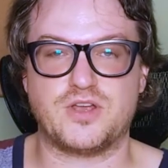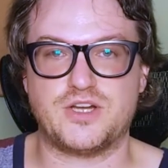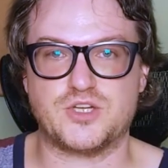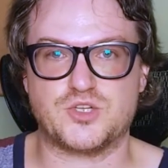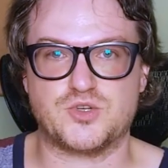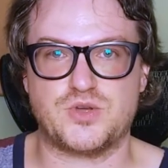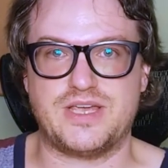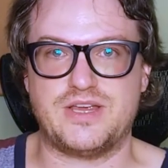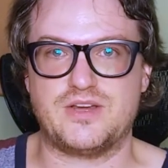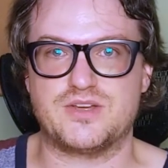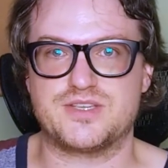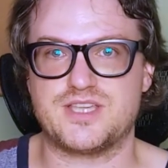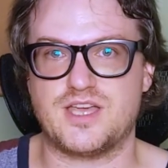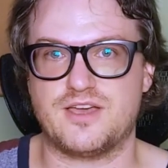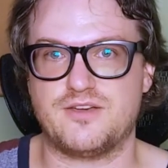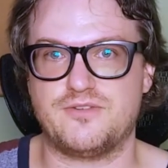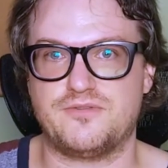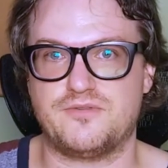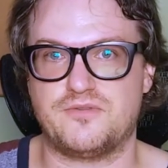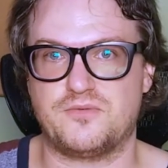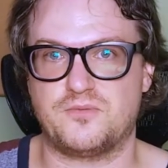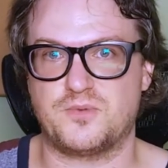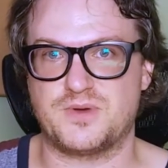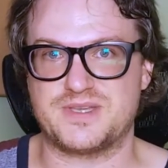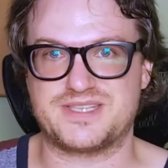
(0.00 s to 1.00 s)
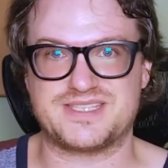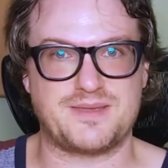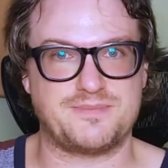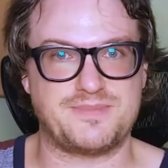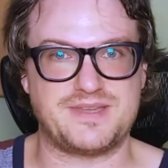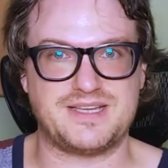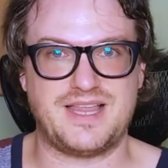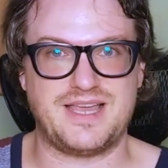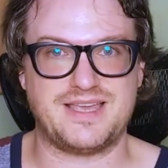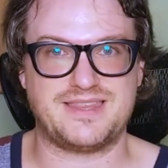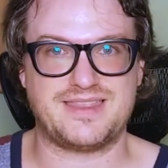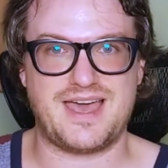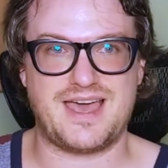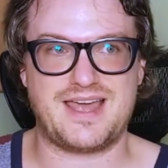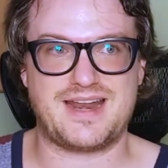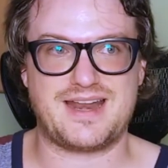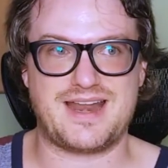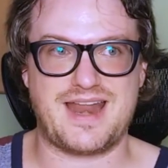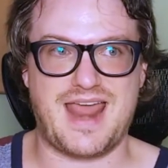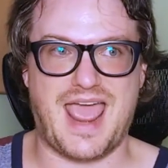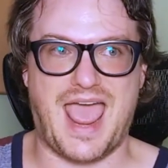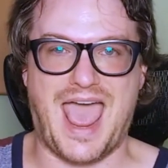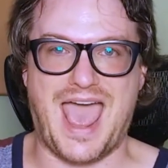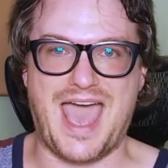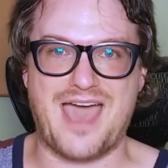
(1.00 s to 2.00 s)
to treat yourself with something like that,
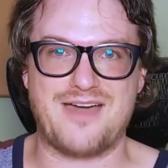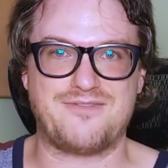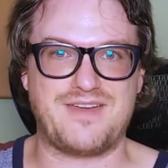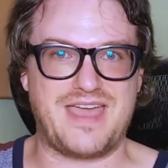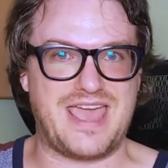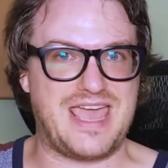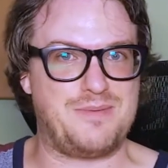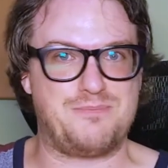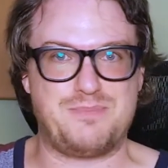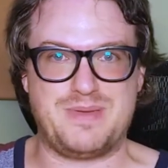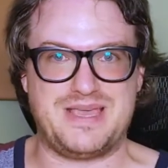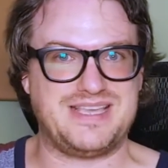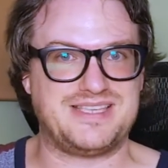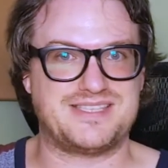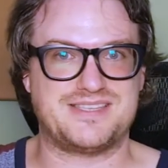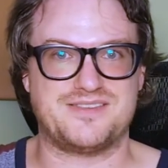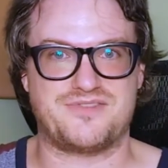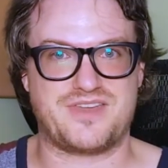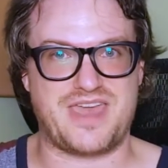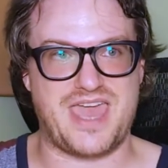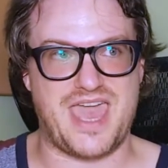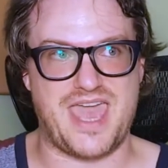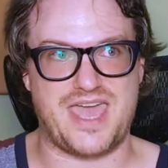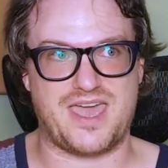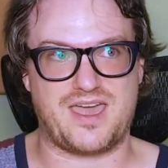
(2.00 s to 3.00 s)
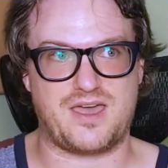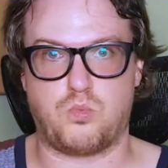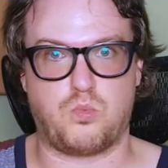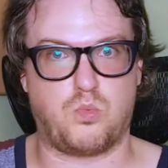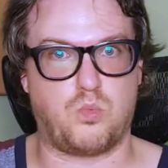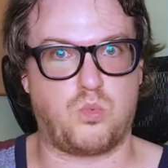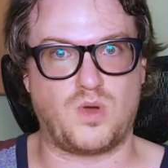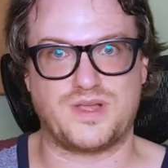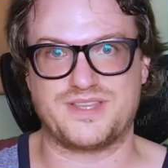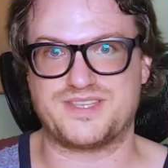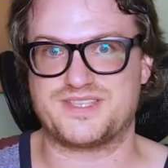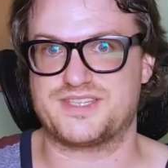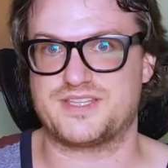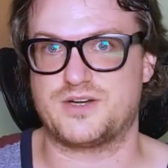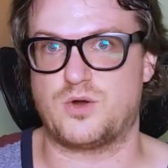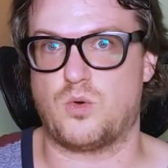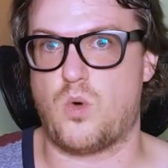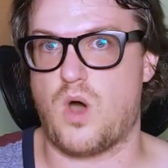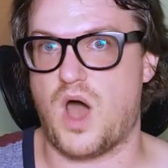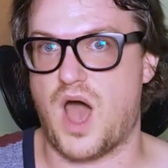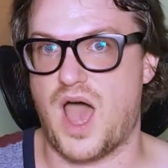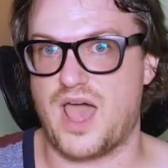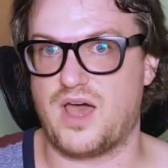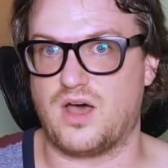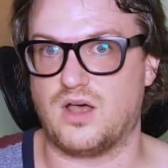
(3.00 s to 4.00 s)
have a piece of cake once in a
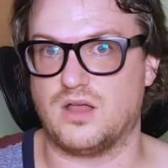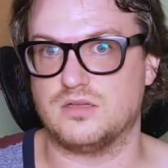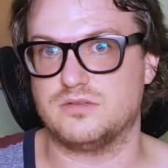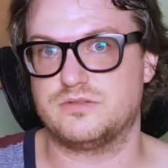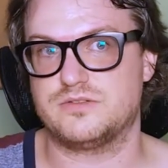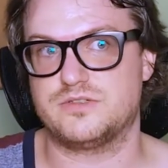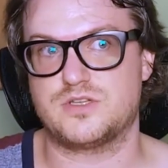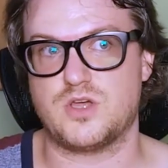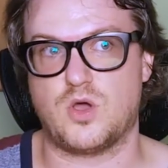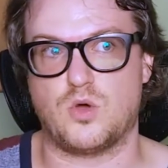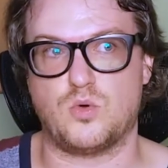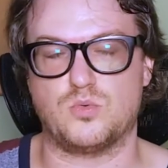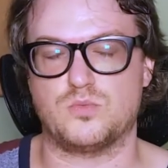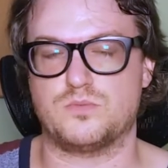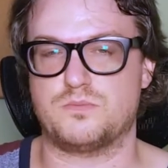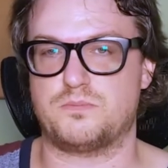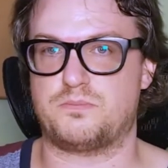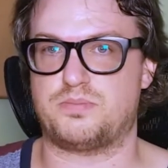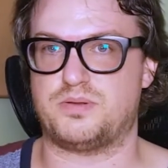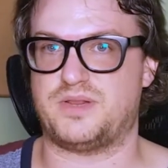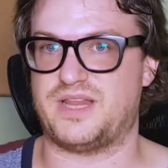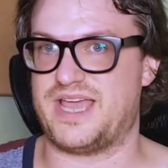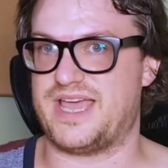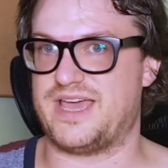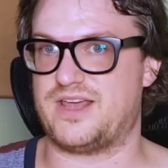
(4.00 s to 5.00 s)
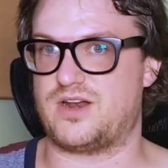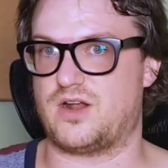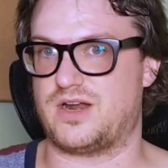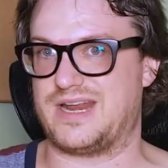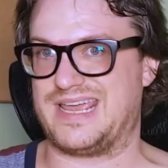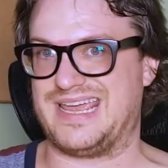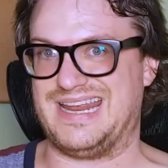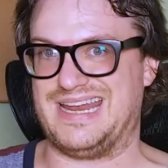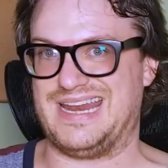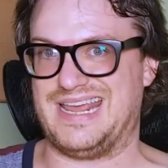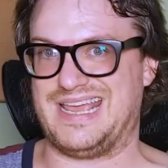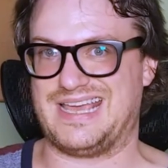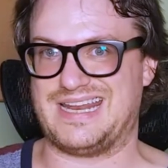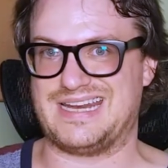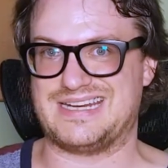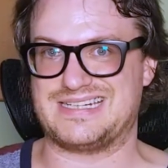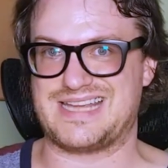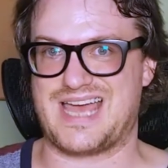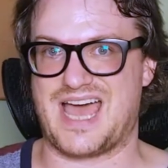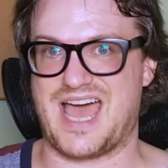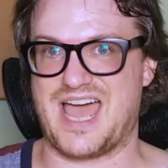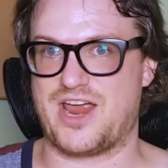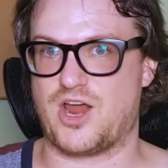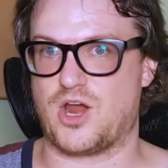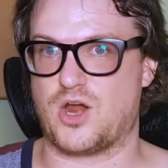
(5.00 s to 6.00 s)
while. Don't plan on eating an
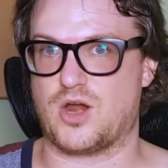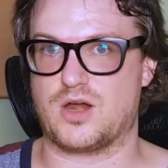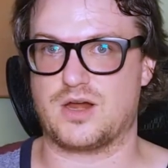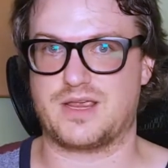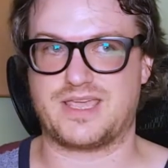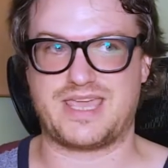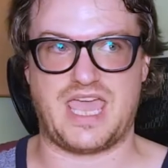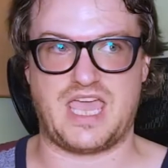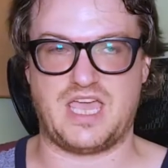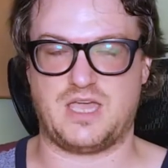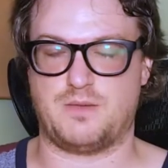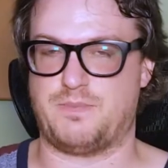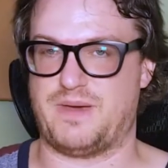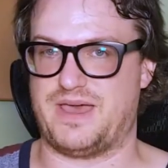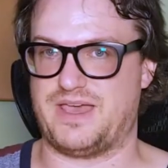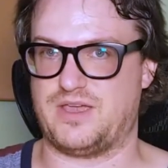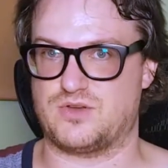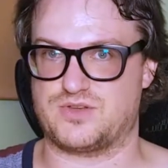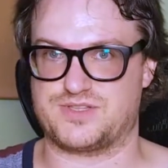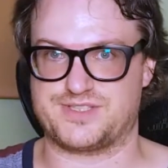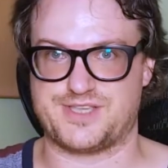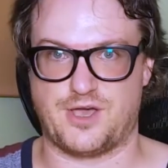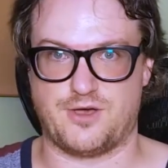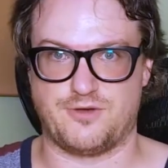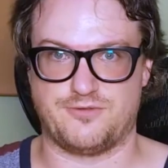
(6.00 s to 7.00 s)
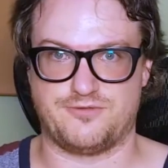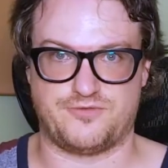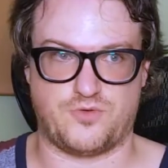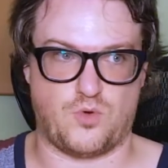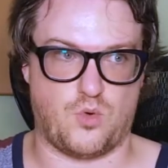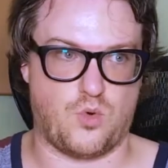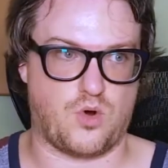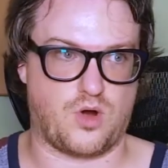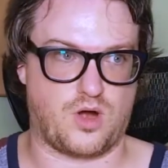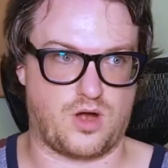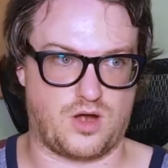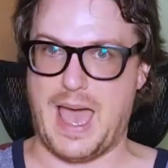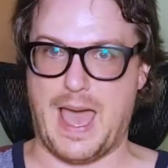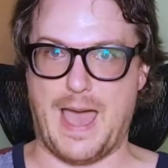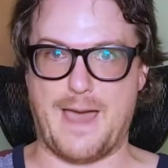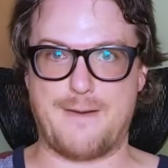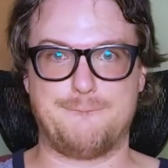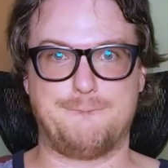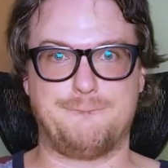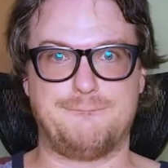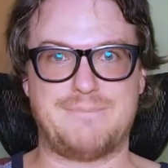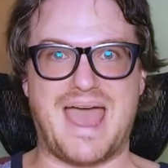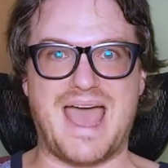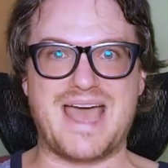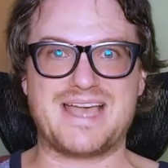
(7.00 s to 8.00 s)
entire cake by yourself, or a
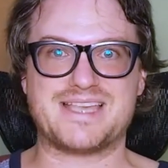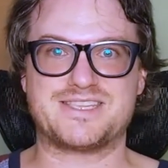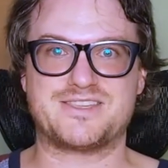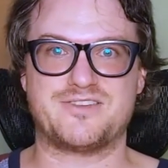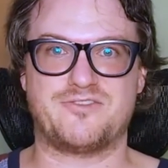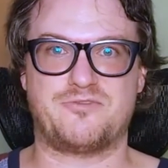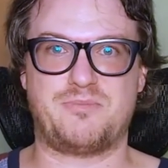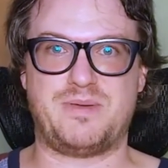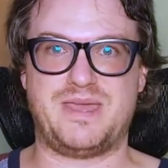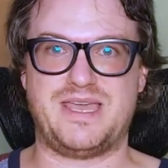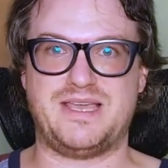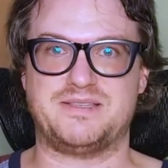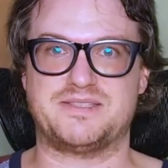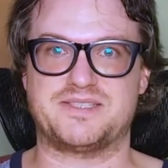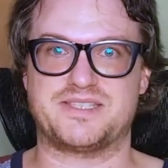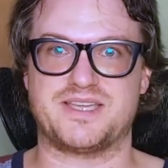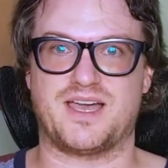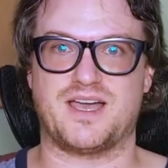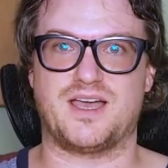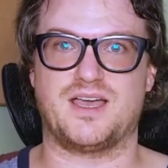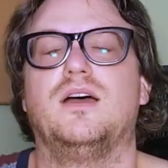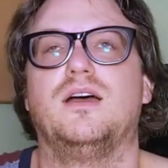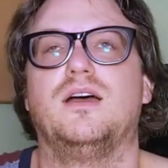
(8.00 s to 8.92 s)
massive pizza.